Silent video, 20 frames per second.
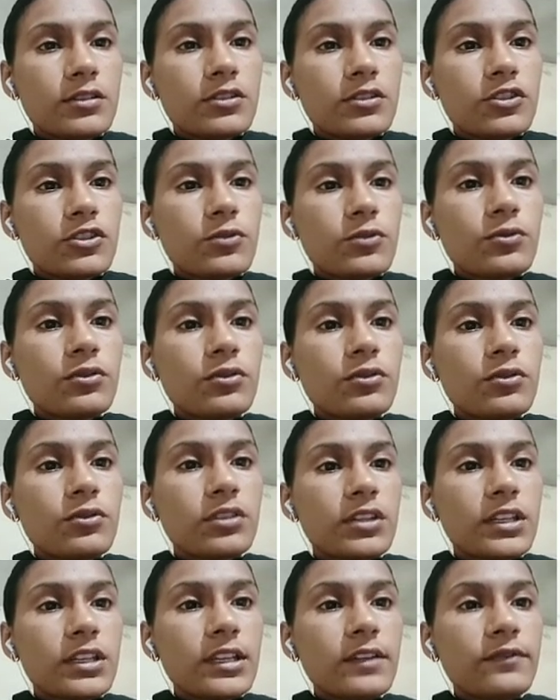2,
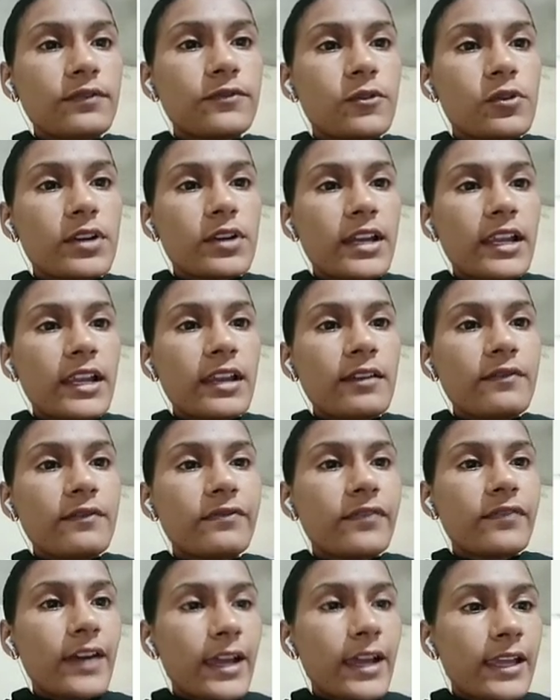3, 4 and
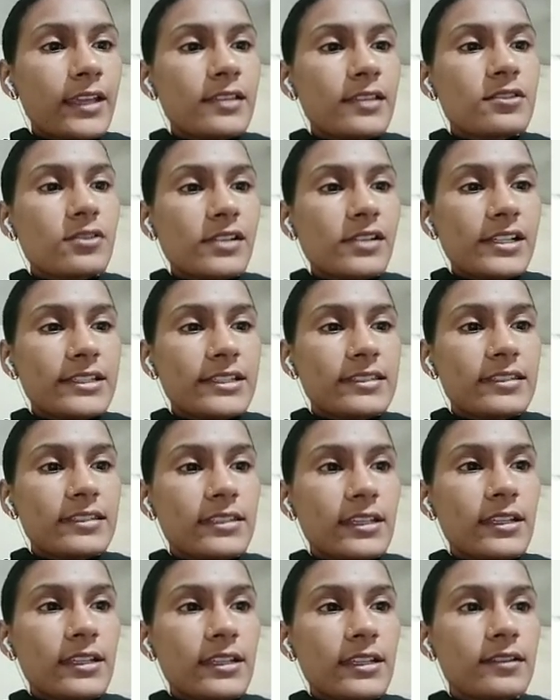5. So let's
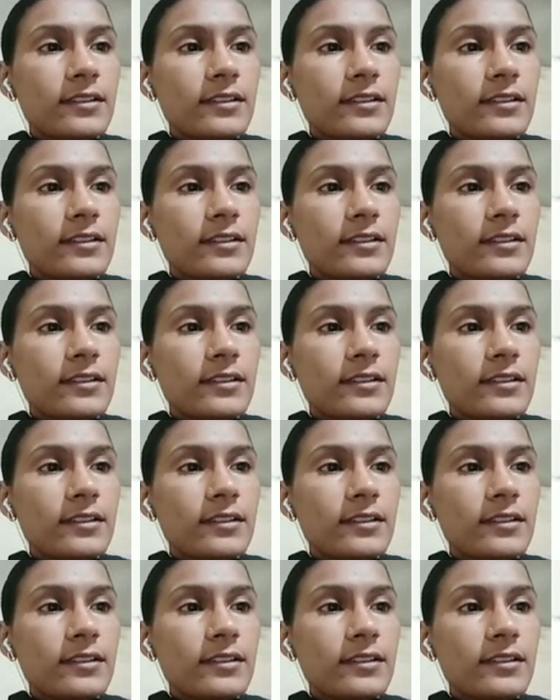see.